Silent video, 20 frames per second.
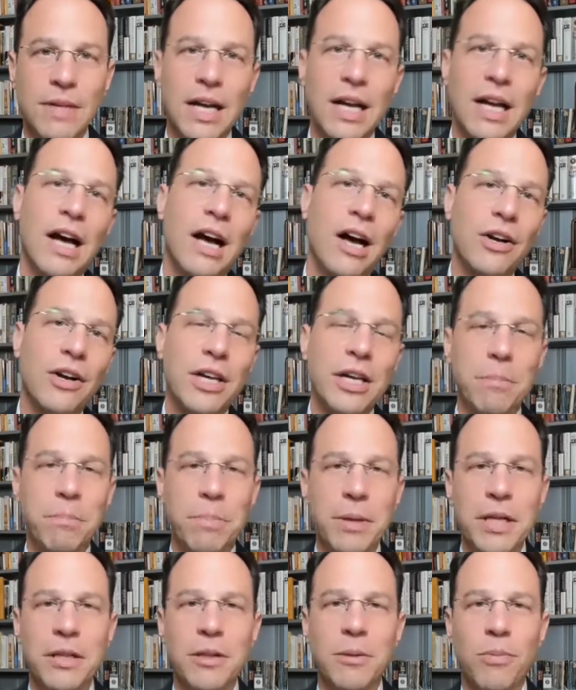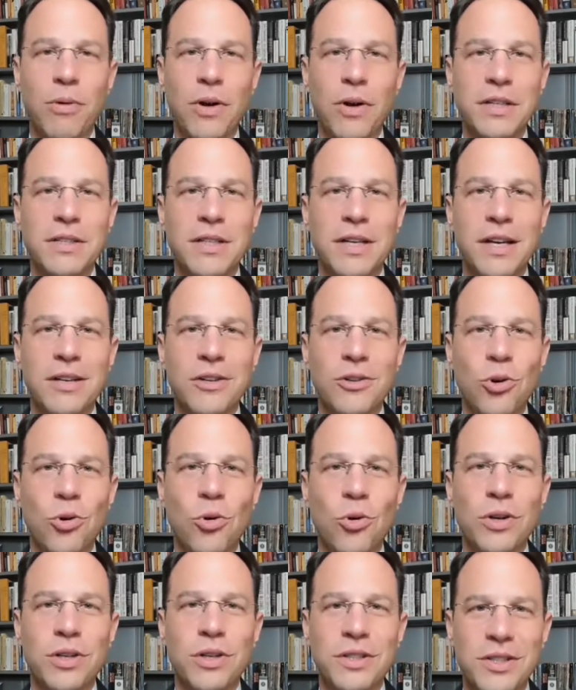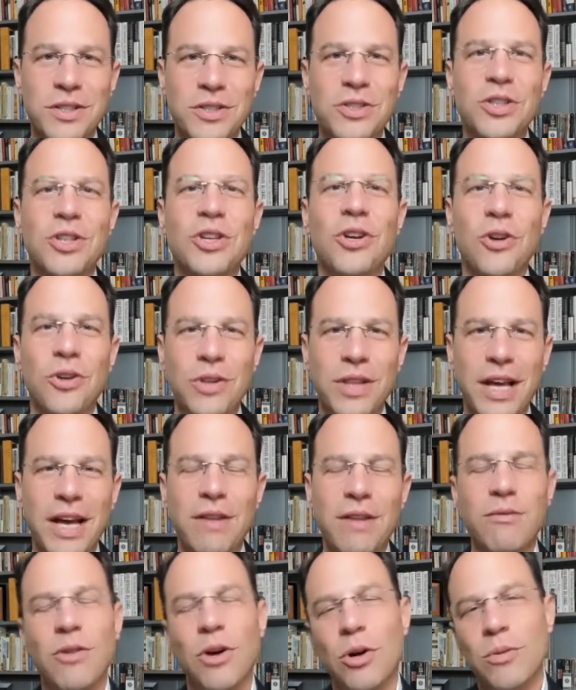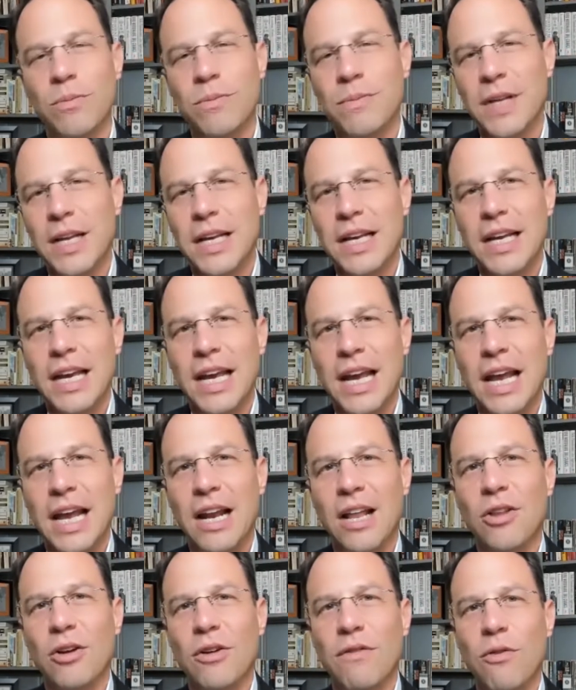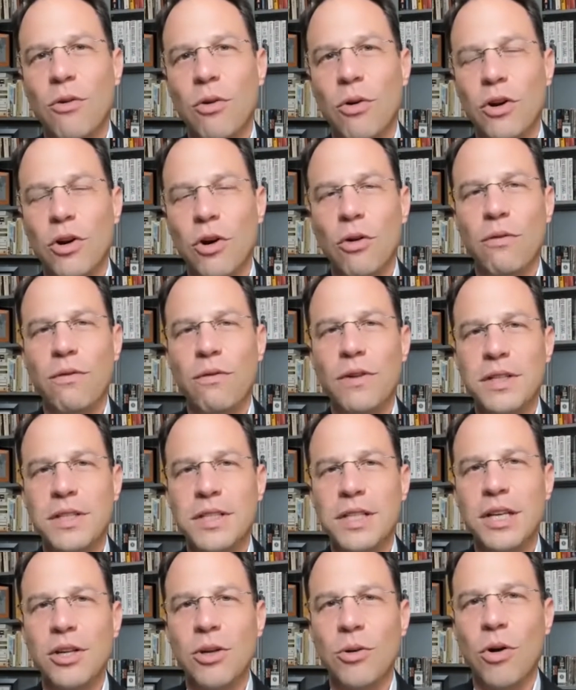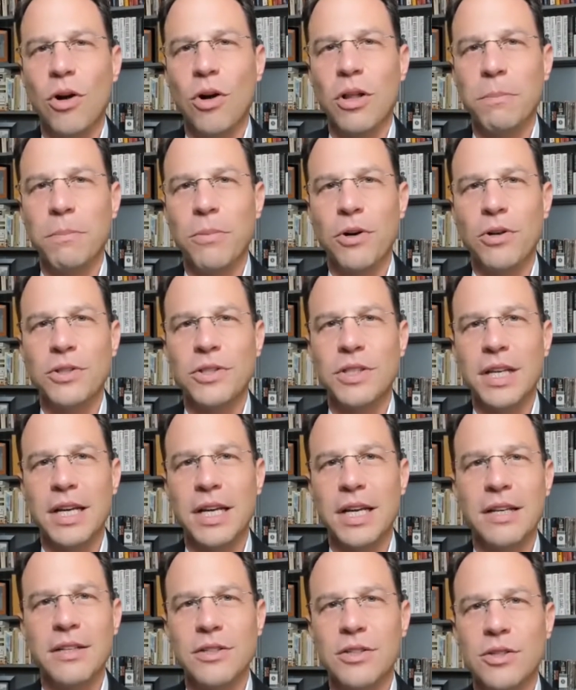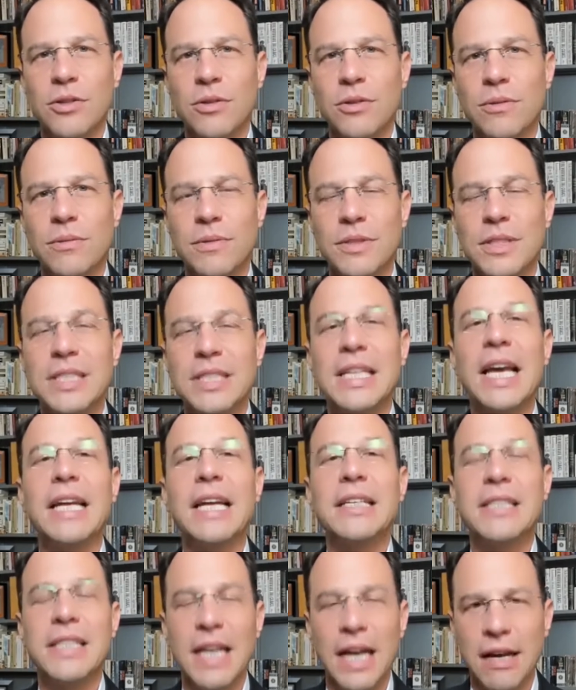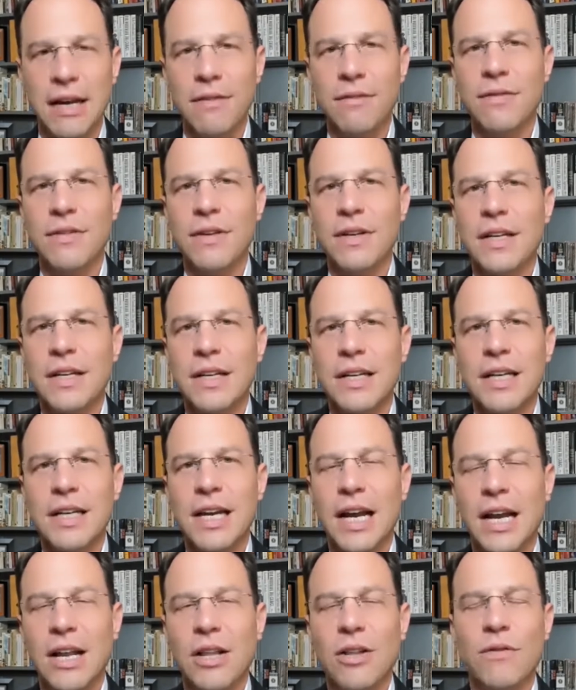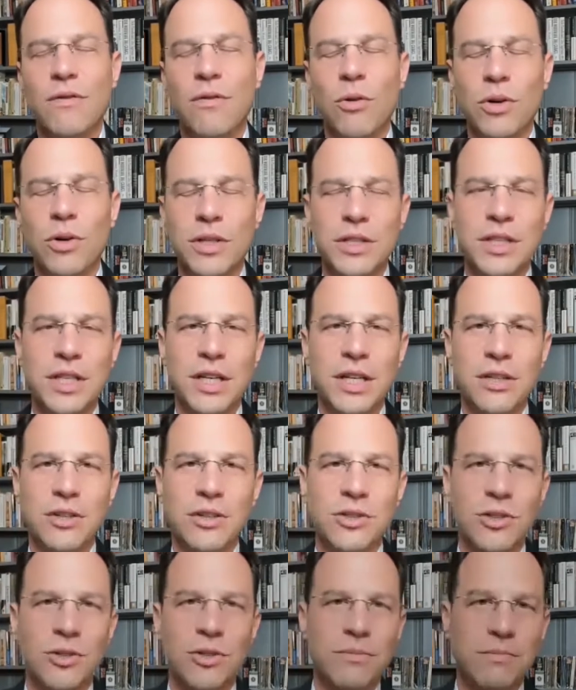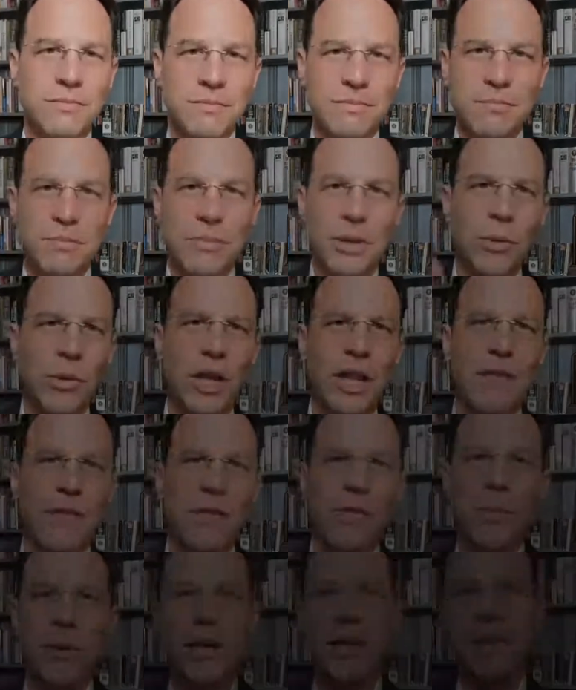I'll keep beating the president in court to secure that vote. And I look forward to hopefully seeing you all in person again soon. Stay safe, and I look forward to seeing you soon. Be well, everybody.